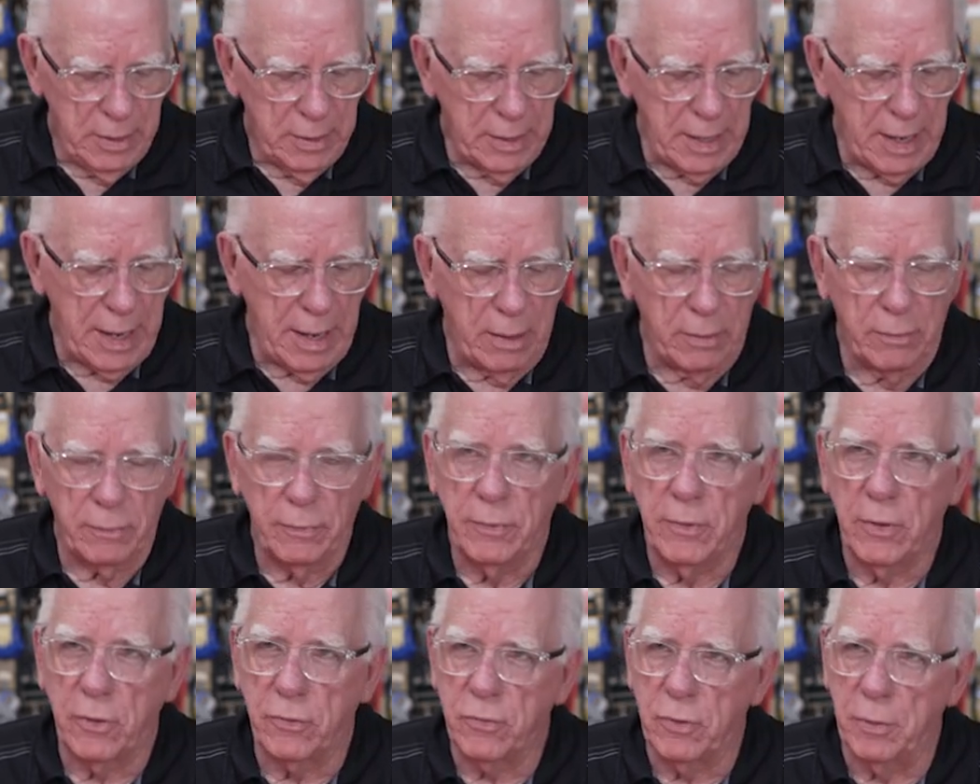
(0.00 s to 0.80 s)
Now,
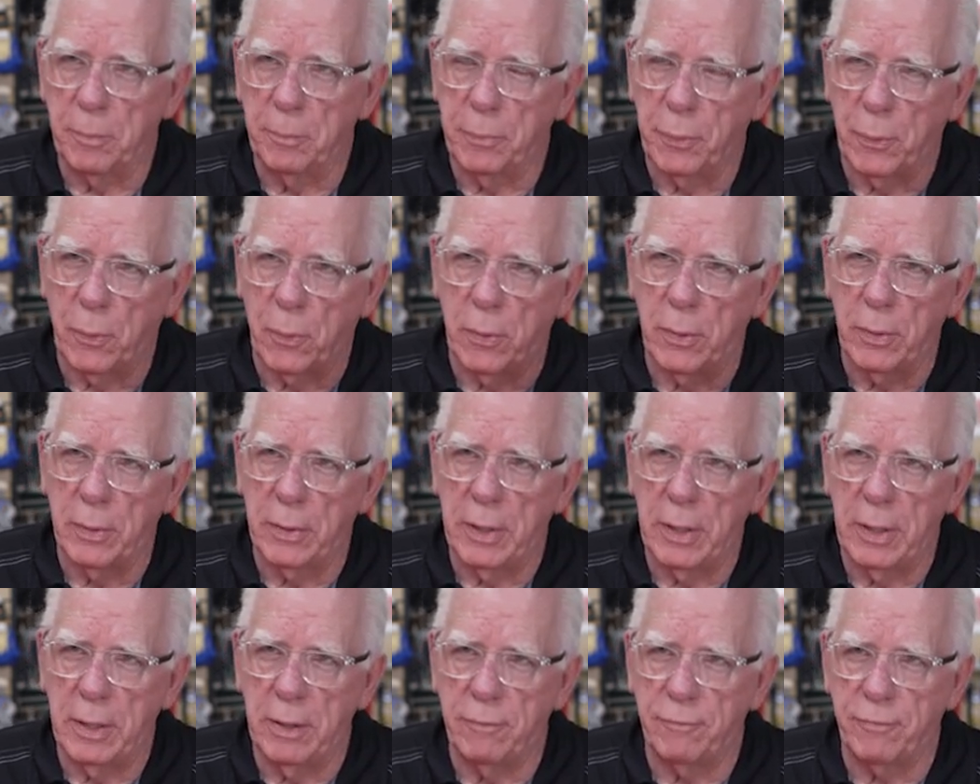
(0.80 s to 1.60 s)
there's
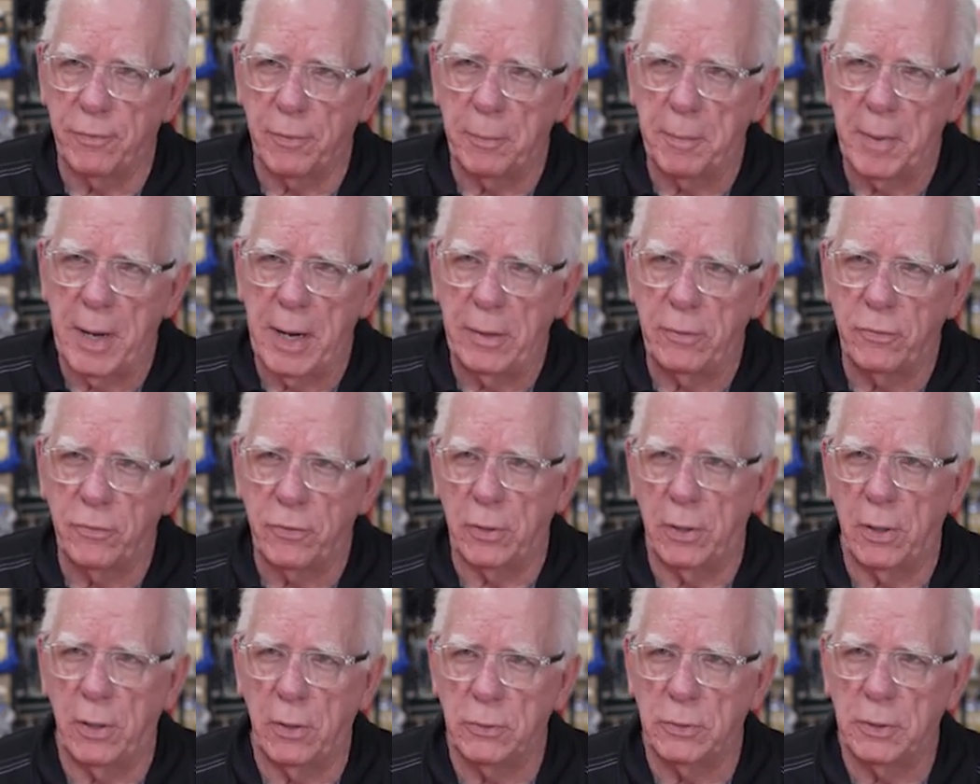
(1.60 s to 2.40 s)
important
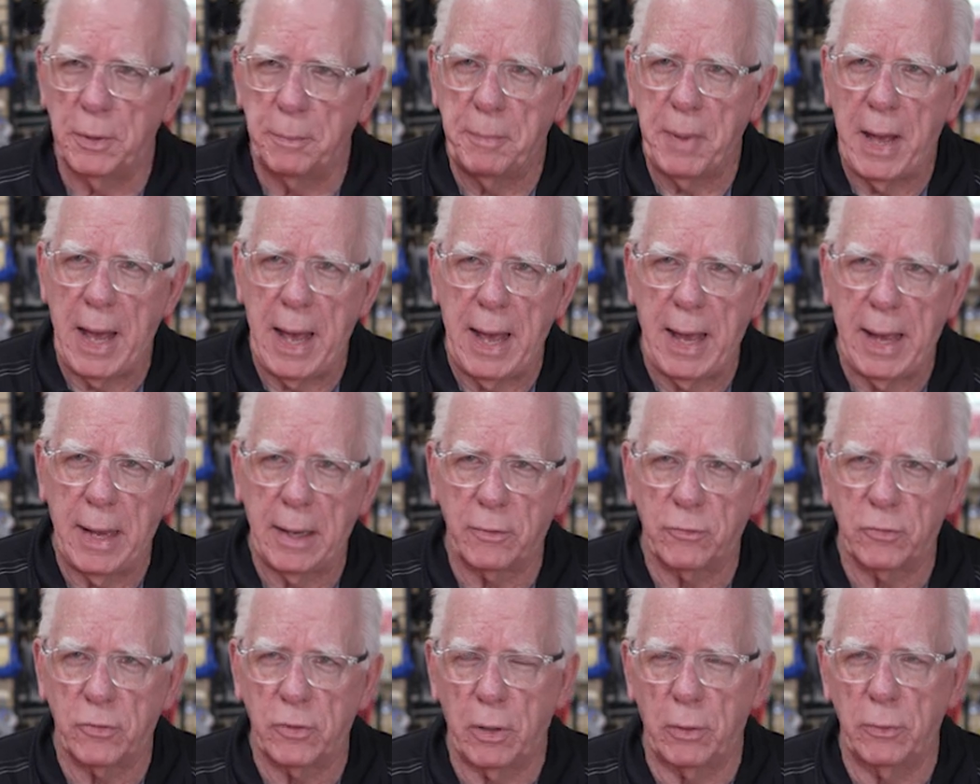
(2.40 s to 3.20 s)
information on the
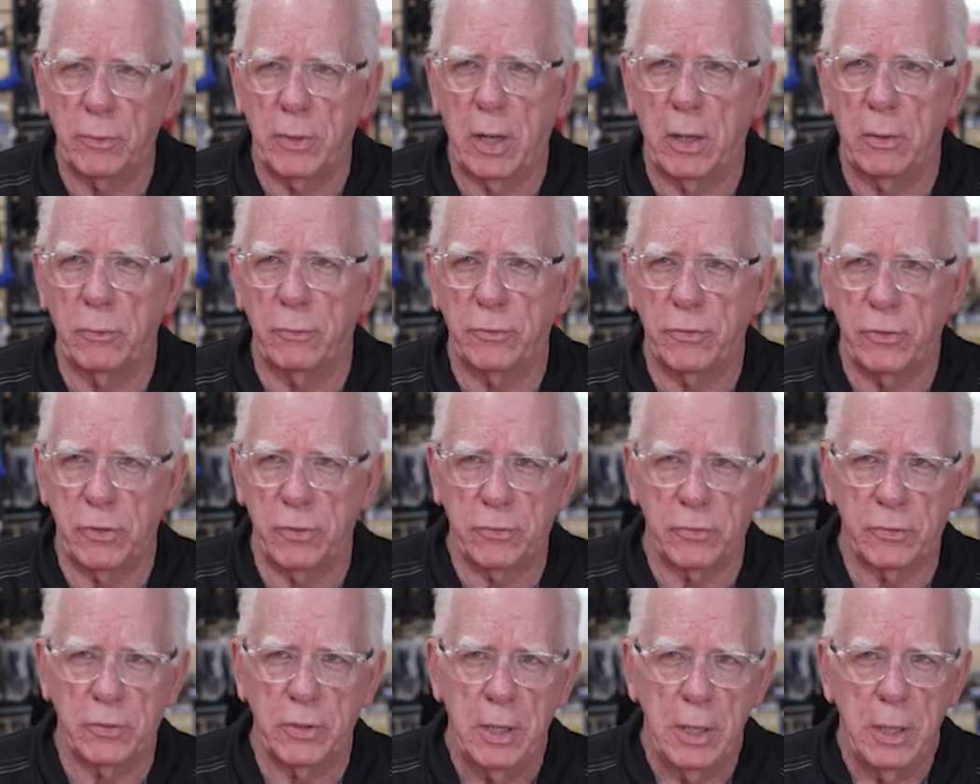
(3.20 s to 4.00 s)
back, so don't
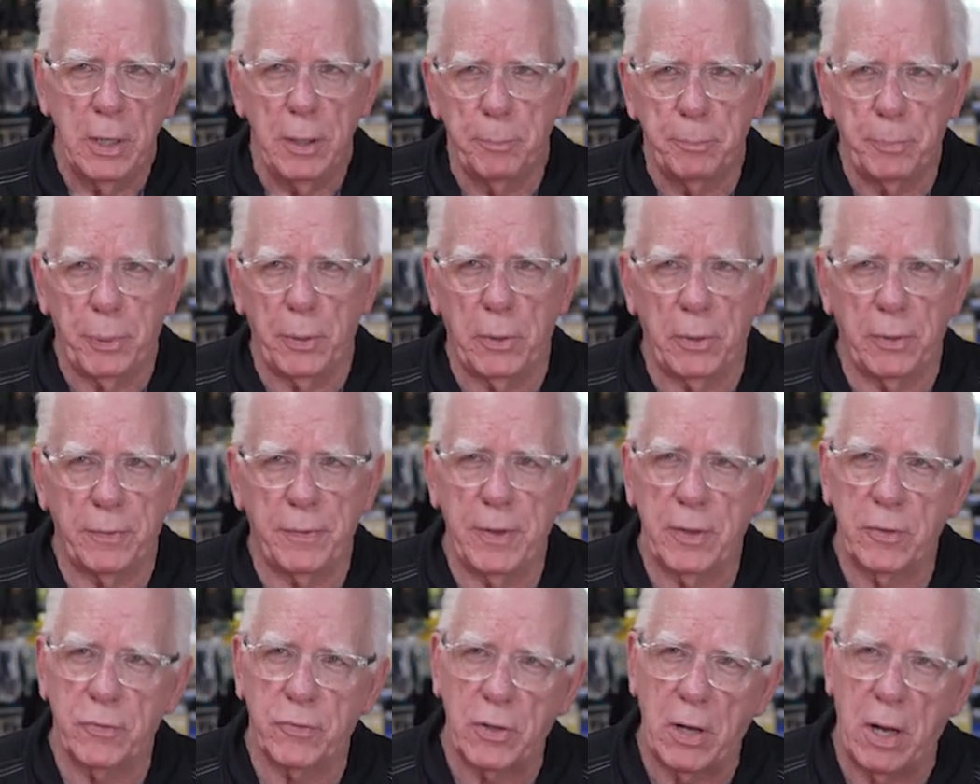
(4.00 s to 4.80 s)
just pull
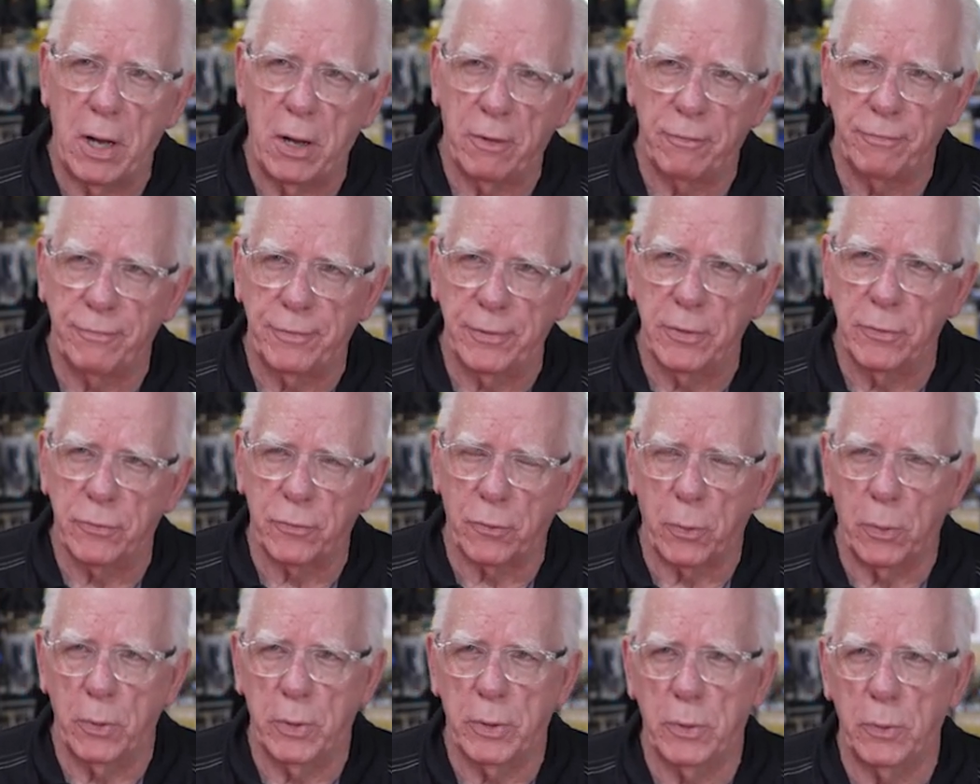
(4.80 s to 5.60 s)
this off and
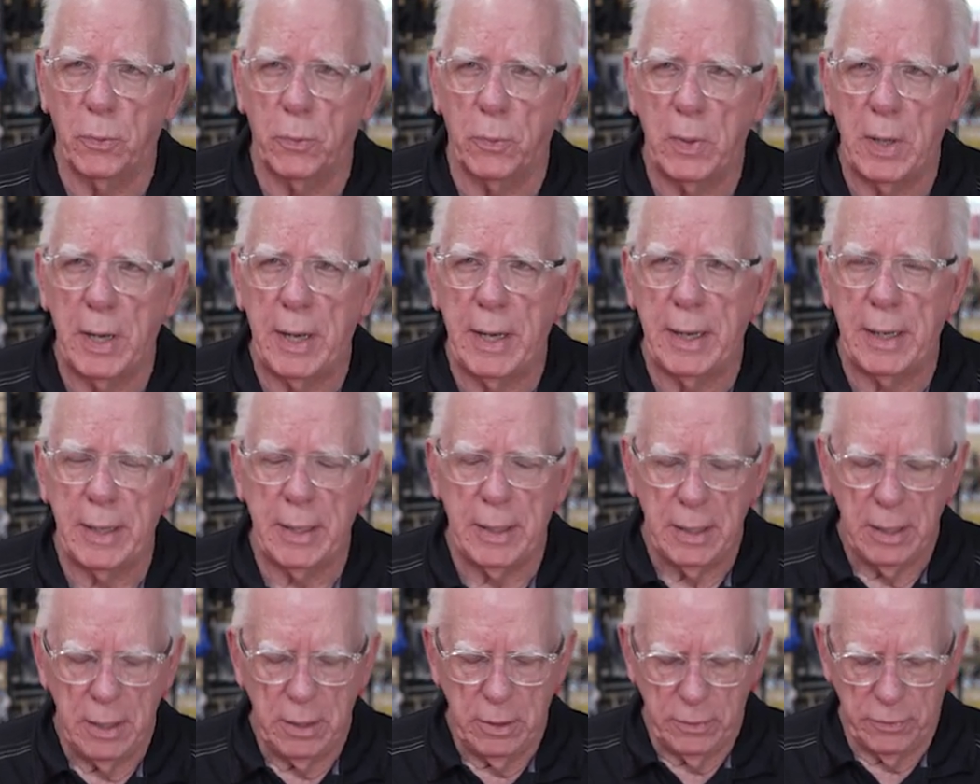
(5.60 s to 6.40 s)
throw it
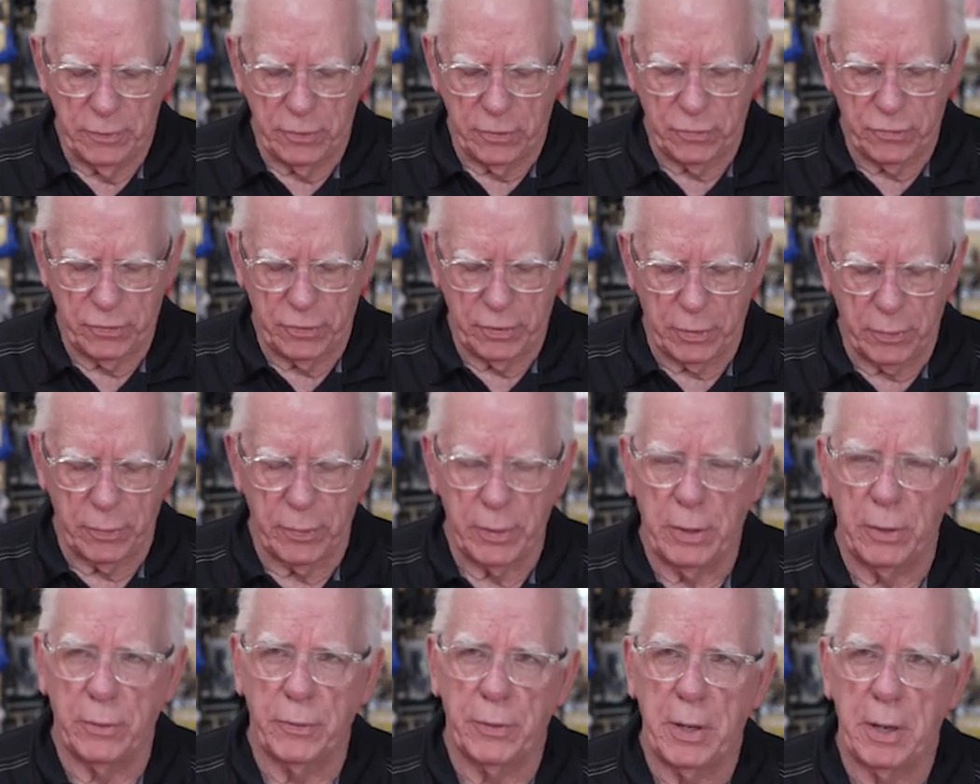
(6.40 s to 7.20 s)
away. There's
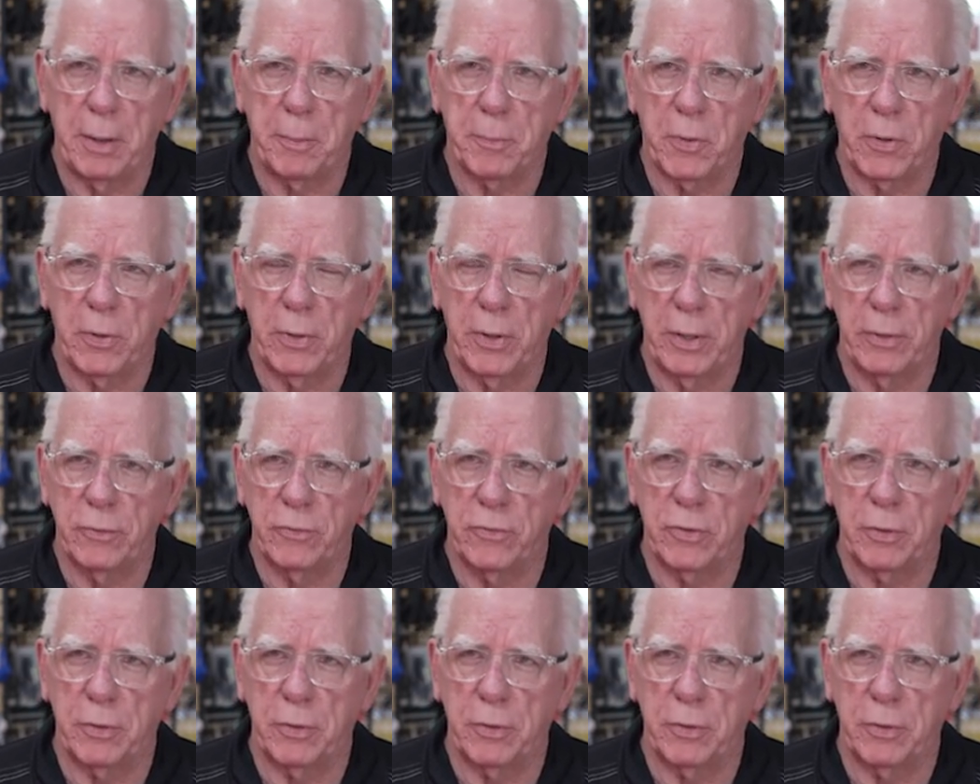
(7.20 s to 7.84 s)
serial number and